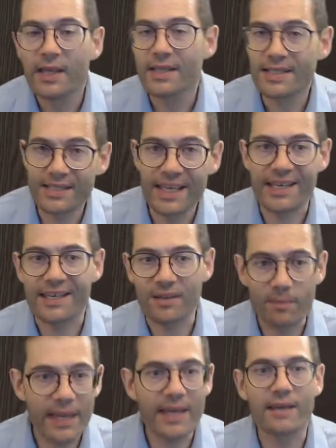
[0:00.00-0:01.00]
Send,
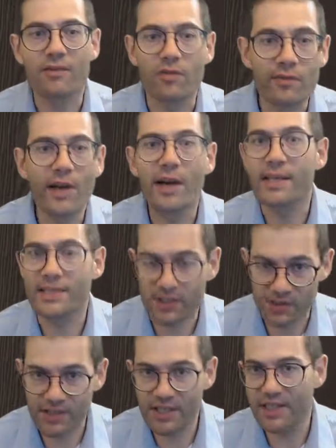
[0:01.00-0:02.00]
amend, revise,
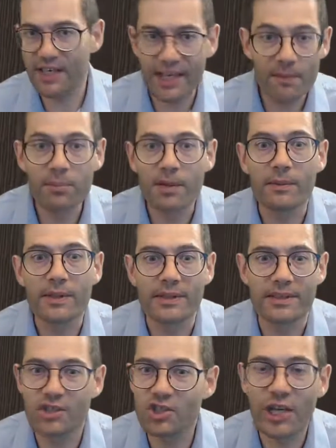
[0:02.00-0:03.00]
consider,
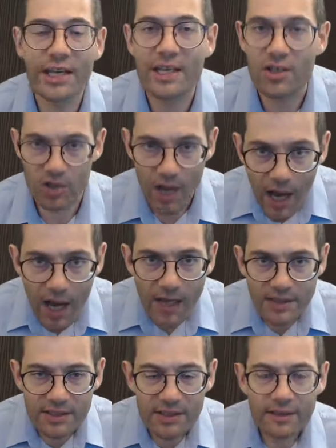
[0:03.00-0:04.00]
implement, change,
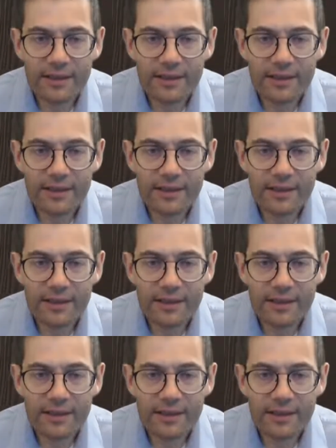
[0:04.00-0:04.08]
ask.